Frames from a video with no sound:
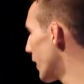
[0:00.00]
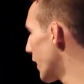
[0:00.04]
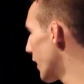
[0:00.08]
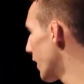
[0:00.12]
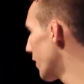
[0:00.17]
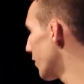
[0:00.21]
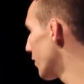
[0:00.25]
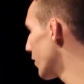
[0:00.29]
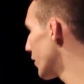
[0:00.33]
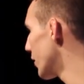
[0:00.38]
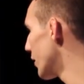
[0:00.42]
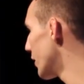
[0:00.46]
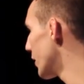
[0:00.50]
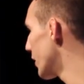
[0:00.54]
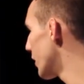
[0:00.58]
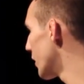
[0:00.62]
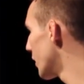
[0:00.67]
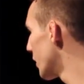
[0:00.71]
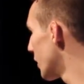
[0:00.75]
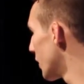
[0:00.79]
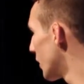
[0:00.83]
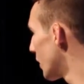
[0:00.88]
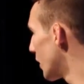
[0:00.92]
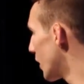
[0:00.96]
have a good
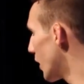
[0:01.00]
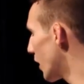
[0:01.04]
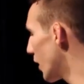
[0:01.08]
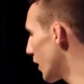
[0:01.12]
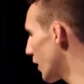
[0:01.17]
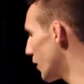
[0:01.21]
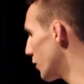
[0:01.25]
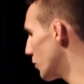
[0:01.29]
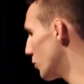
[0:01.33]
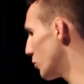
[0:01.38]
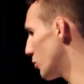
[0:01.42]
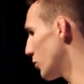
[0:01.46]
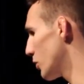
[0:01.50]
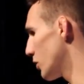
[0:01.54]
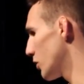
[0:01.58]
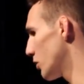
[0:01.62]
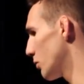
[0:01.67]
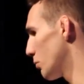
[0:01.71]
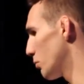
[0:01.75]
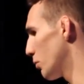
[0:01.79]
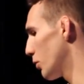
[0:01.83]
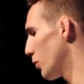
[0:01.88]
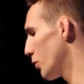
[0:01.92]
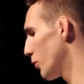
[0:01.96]

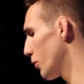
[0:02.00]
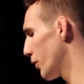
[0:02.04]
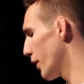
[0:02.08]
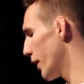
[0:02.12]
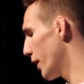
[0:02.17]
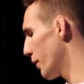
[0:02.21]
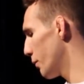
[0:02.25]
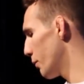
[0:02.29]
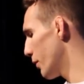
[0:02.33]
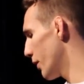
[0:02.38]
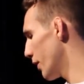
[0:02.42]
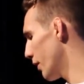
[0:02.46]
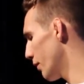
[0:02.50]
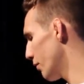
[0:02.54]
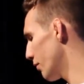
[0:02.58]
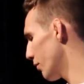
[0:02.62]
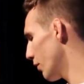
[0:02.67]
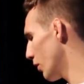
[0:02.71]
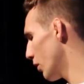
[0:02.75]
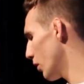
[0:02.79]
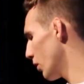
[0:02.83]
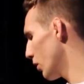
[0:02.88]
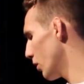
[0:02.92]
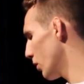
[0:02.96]
nutrition program that I
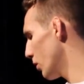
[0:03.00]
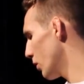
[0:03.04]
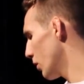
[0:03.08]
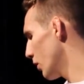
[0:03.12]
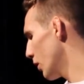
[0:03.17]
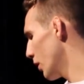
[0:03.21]
follow,